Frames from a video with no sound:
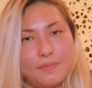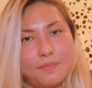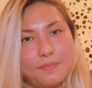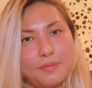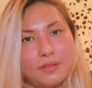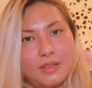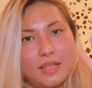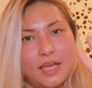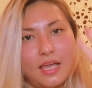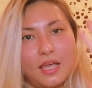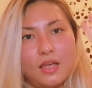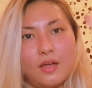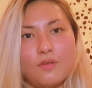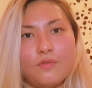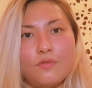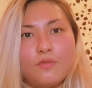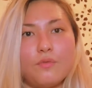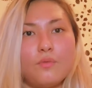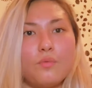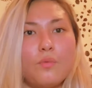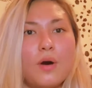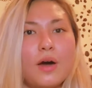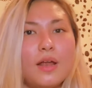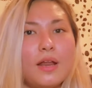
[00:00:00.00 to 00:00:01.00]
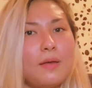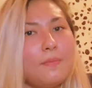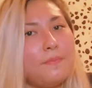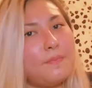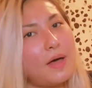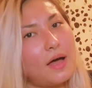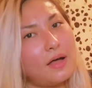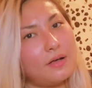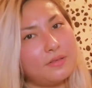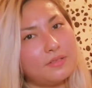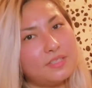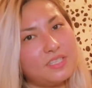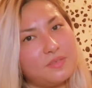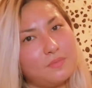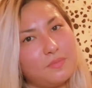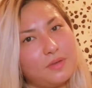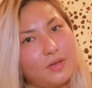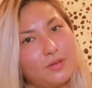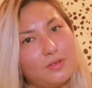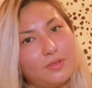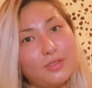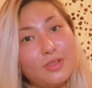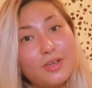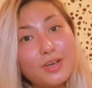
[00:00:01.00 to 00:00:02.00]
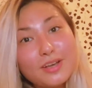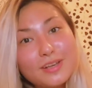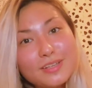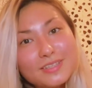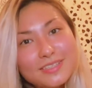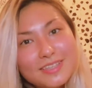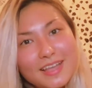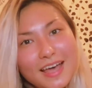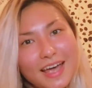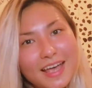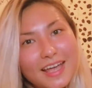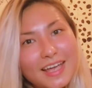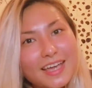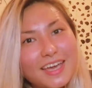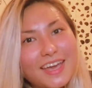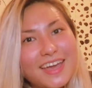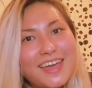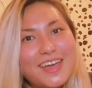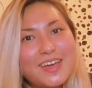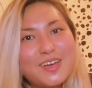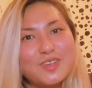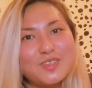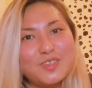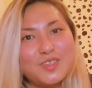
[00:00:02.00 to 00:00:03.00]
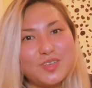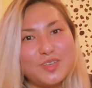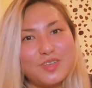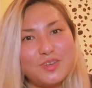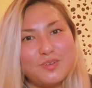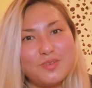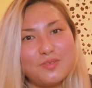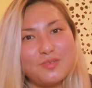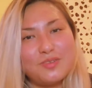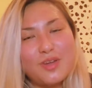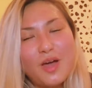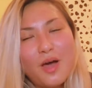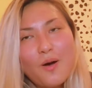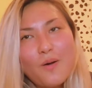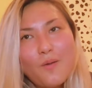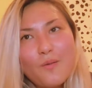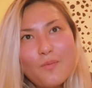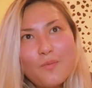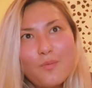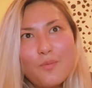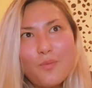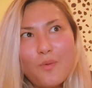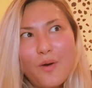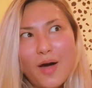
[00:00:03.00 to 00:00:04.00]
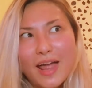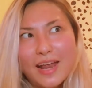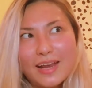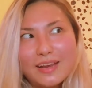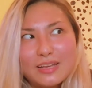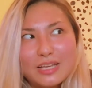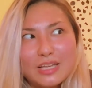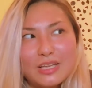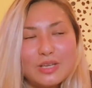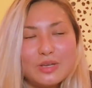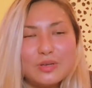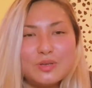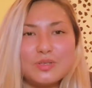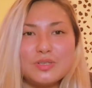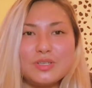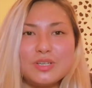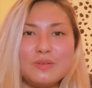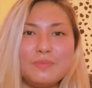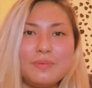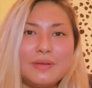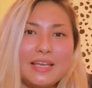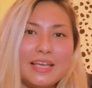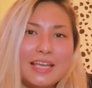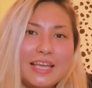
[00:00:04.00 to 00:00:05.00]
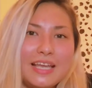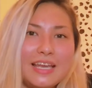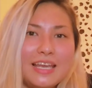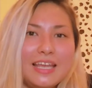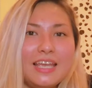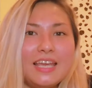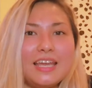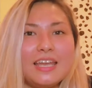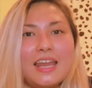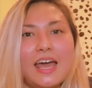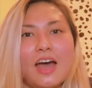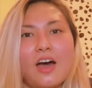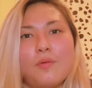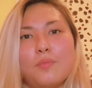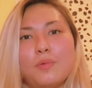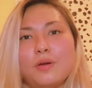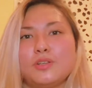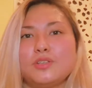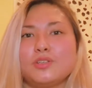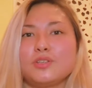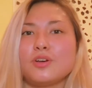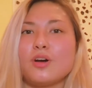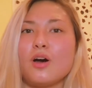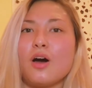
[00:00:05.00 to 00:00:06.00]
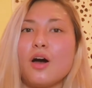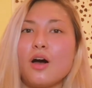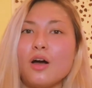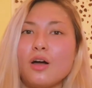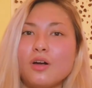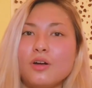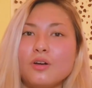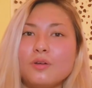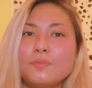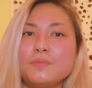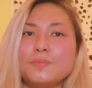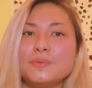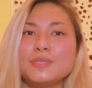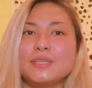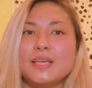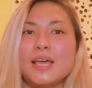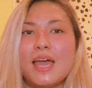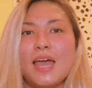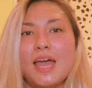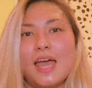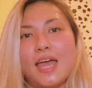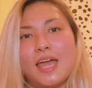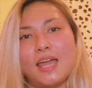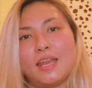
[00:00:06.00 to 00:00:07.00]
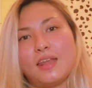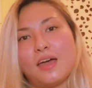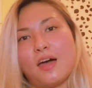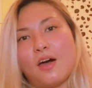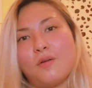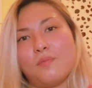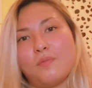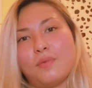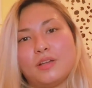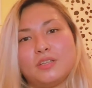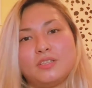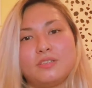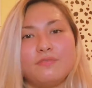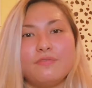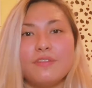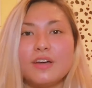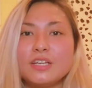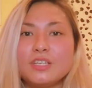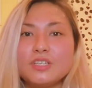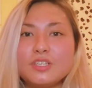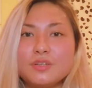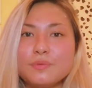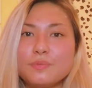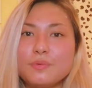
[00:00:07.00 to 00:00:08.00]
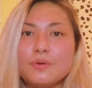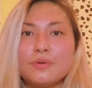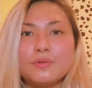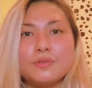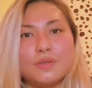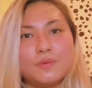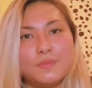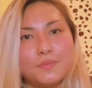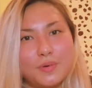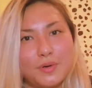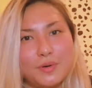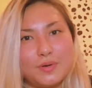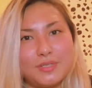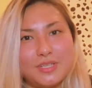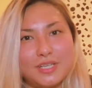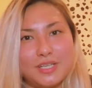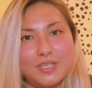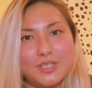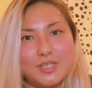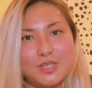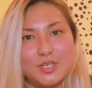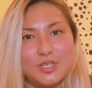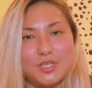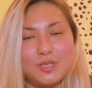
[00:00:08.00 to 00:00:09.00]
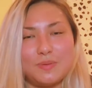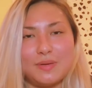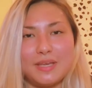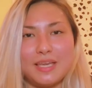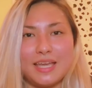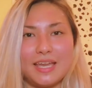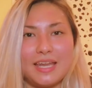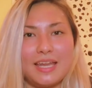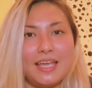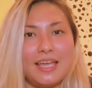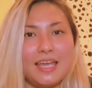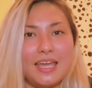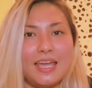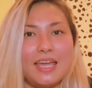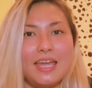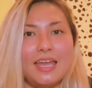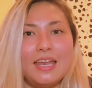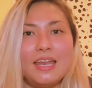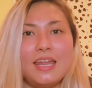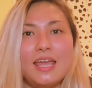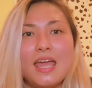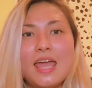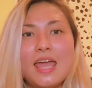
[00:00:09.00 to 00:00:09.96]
plate of what a balanced meal looks like, so you know what you should be eating and how much carbs and how much vegetables and proteins you should be getting in.